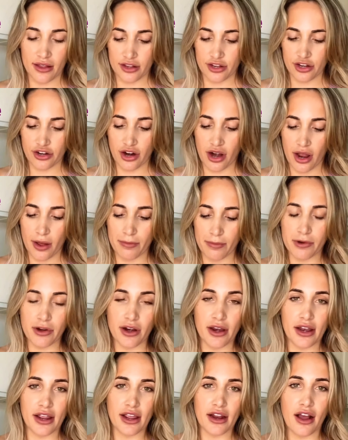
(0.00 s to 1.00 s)
your
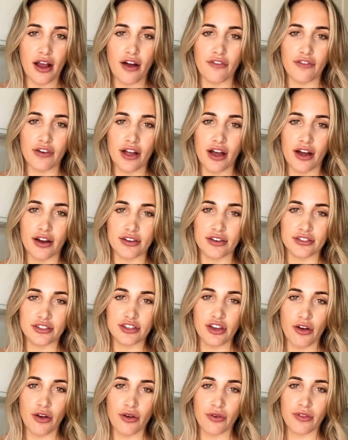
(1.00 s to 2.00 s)
upgraded avocado
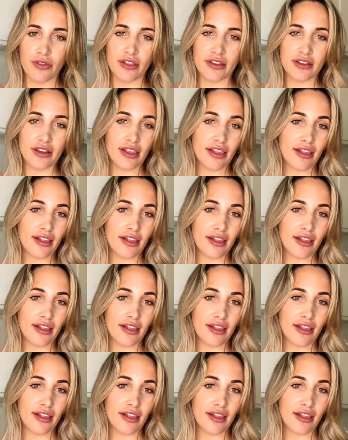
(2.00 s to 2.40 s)
toast.